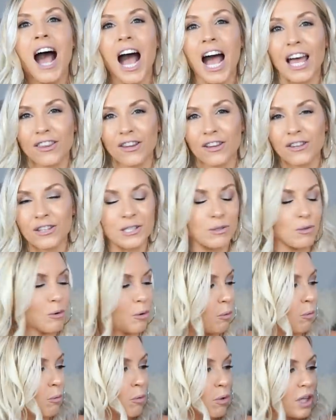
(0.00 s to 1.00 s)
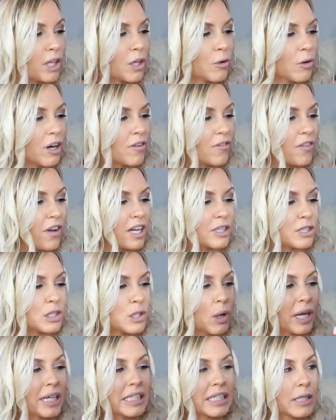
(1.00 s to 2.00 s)
I thought these were really great finds.
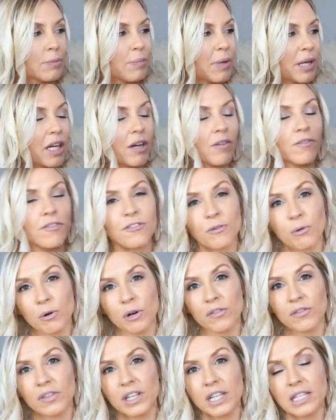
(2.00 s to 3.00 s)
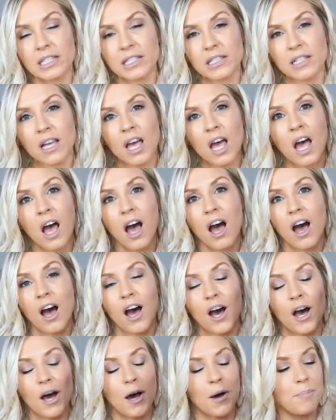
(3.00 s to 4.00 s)
So I did pick up four of these,
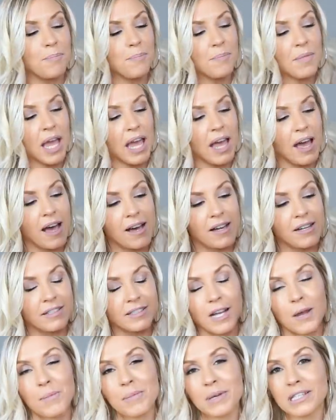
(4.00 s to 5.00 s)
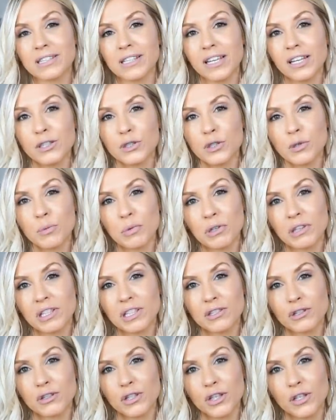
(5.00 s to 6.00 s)
um, and I'm excited to put
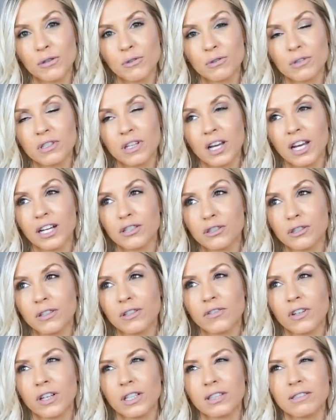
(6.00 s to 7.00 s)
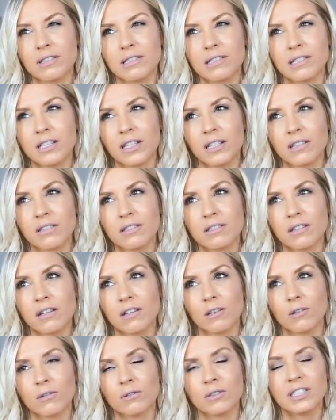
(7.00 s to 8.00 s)
these to use. I should have gotten six though,
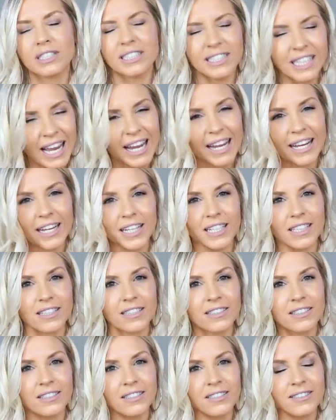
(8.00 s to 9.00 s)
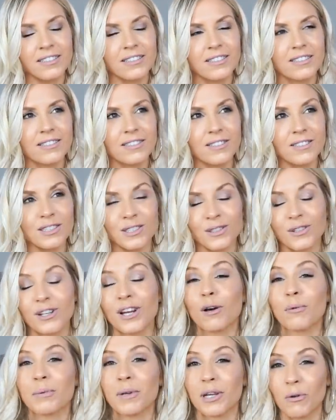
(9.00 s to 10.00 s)
dang. So
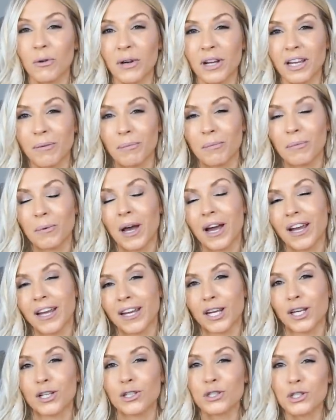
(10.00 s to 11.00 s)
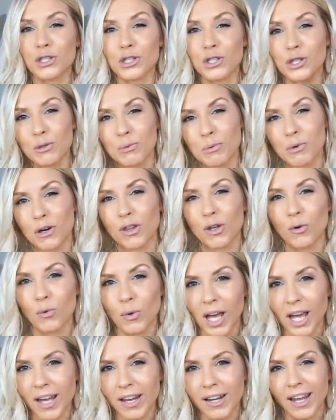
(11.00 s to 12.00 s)
now I'll be going buying two more of the
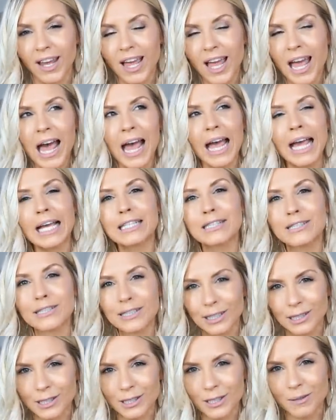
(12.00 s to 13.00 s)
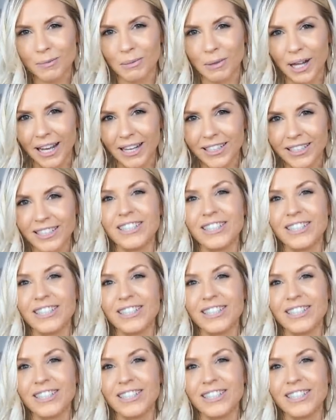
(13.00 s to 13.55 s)
red and six of the black.